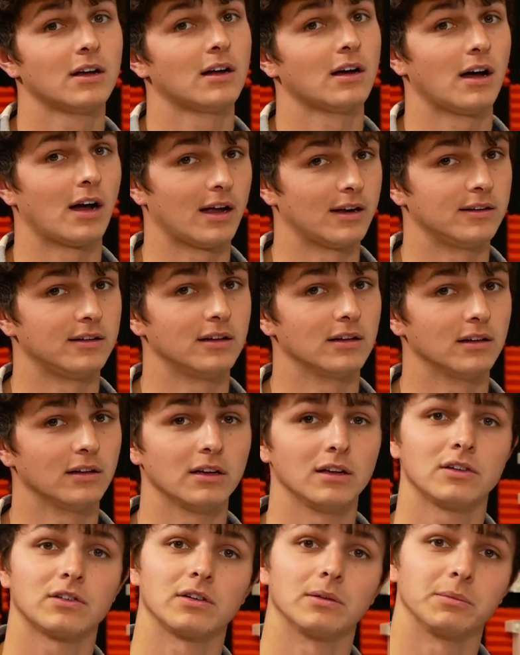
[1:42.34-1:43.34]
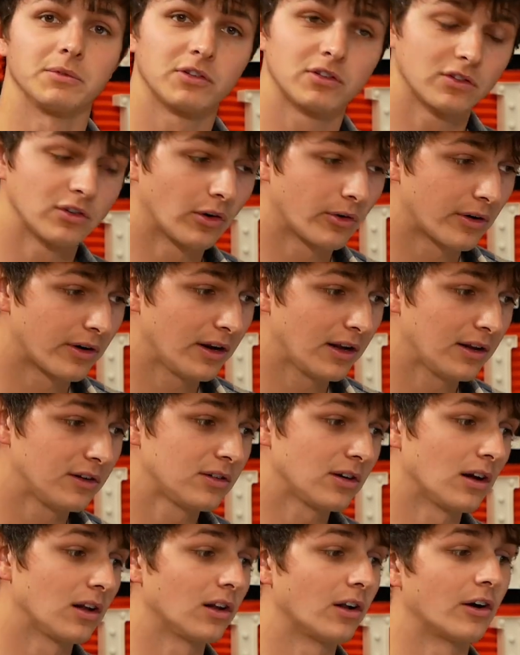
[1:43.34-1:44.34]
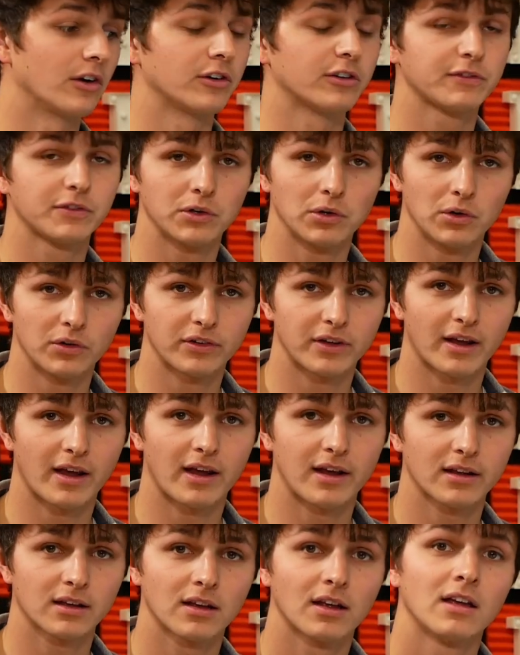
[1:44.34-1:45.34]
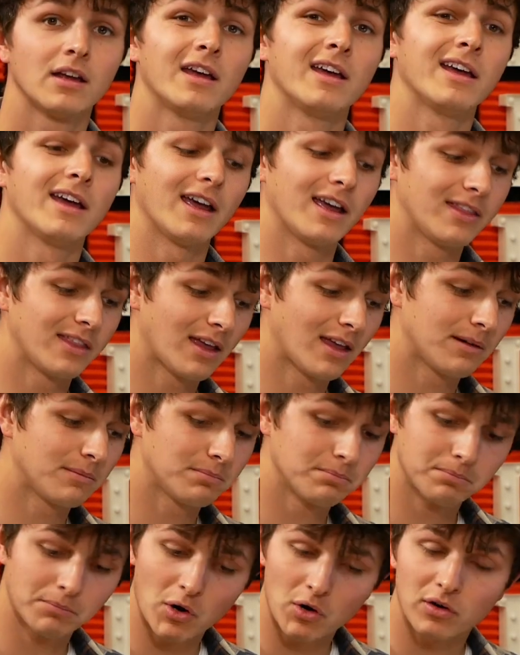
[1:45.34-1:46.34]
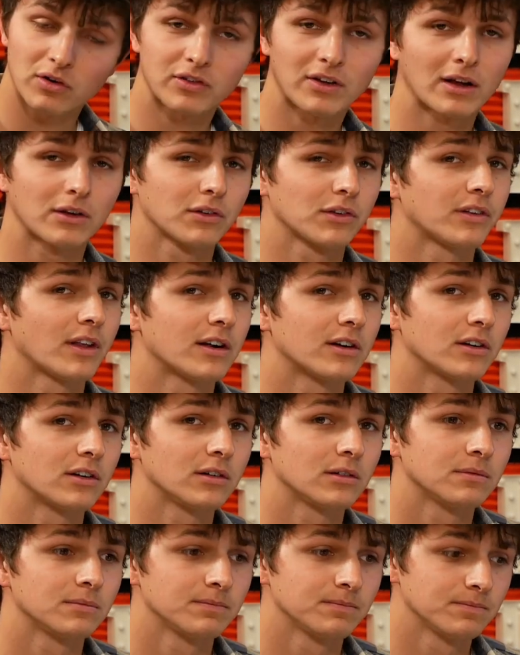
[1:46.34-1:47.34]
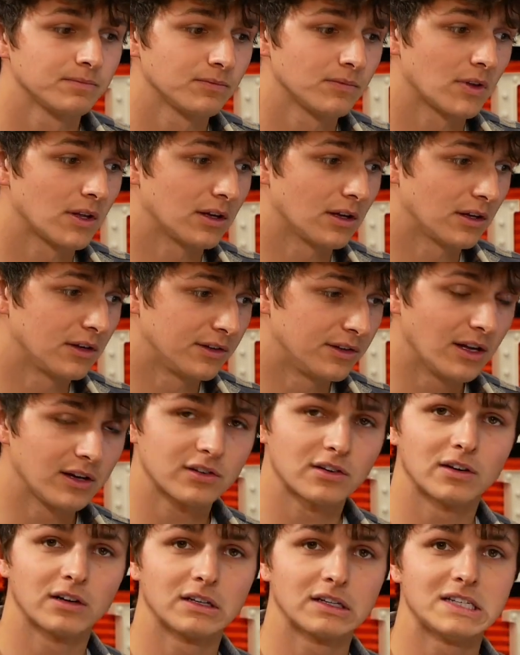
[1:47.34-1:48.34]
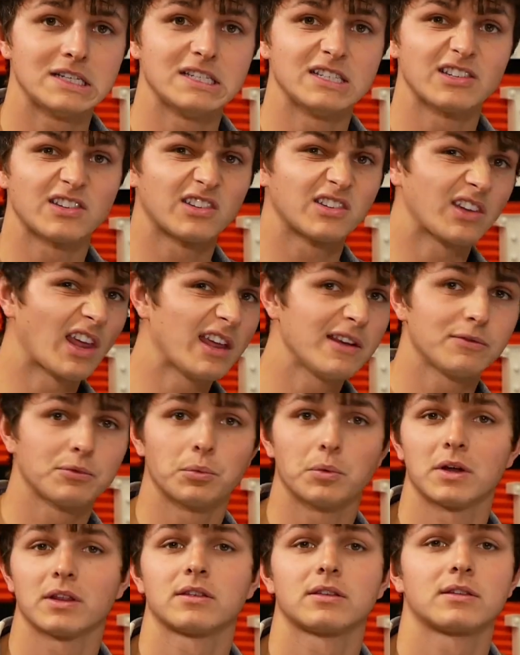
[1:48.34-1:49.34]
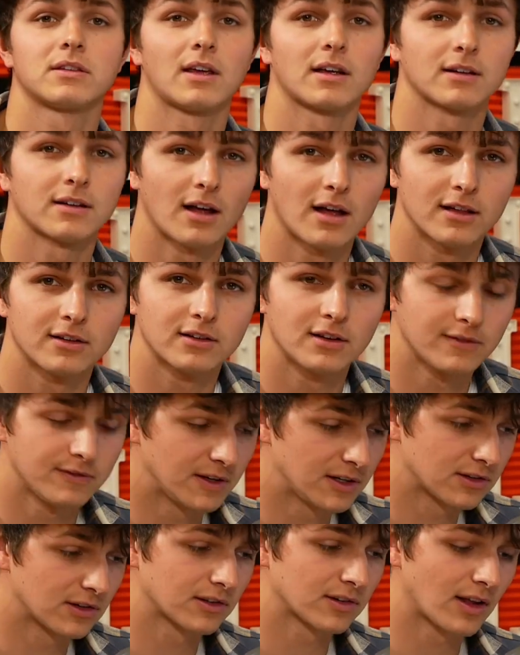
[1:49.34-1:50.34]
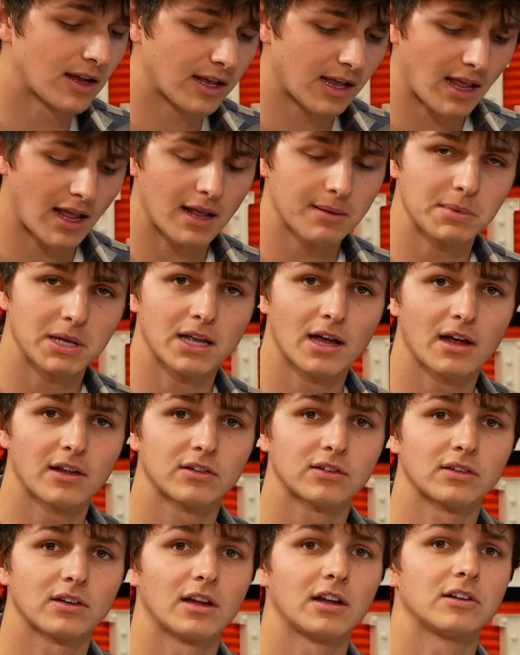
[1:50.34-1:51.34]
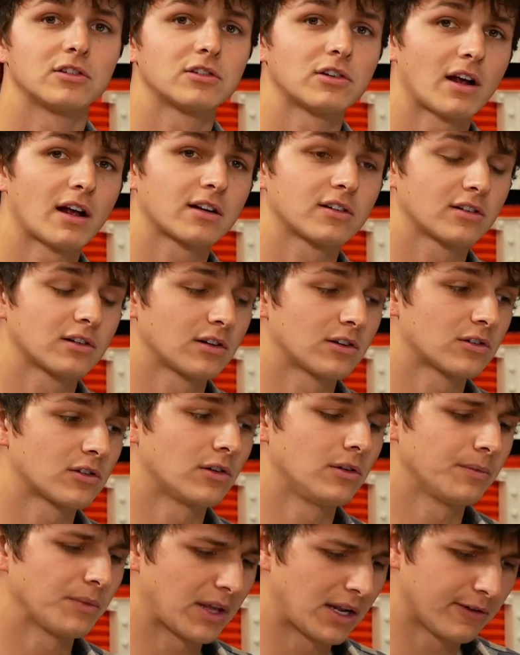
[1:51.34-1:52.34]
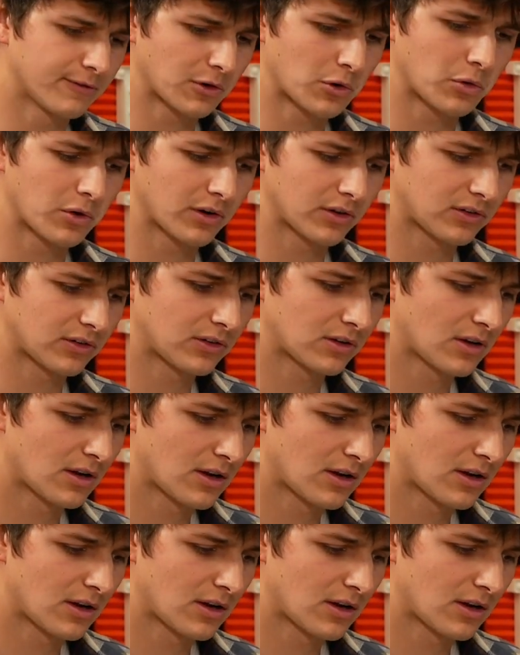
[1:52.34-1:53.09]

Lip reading: ideally some storage, a large fuel tank, and then motorcycles that are additionally safe with technology features like ABS and traction control. And of course,